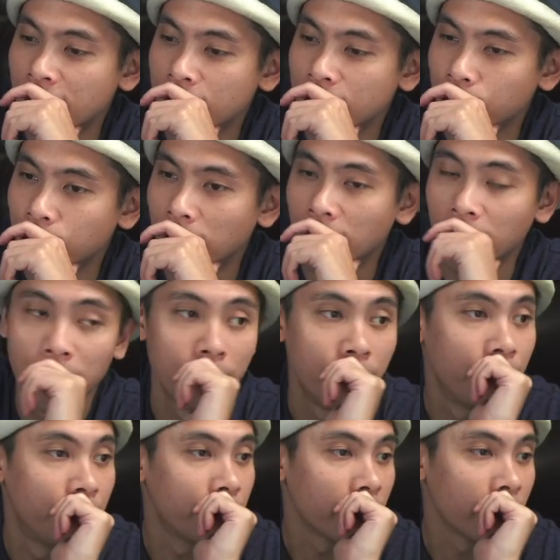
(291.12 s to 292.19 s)
as well.
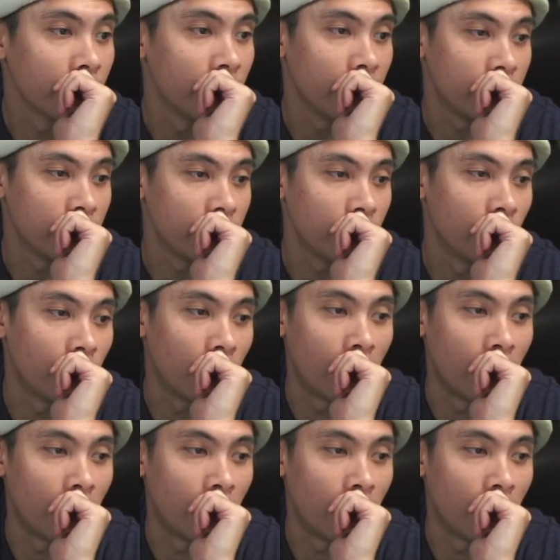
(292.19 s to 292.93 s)
Yeah, to go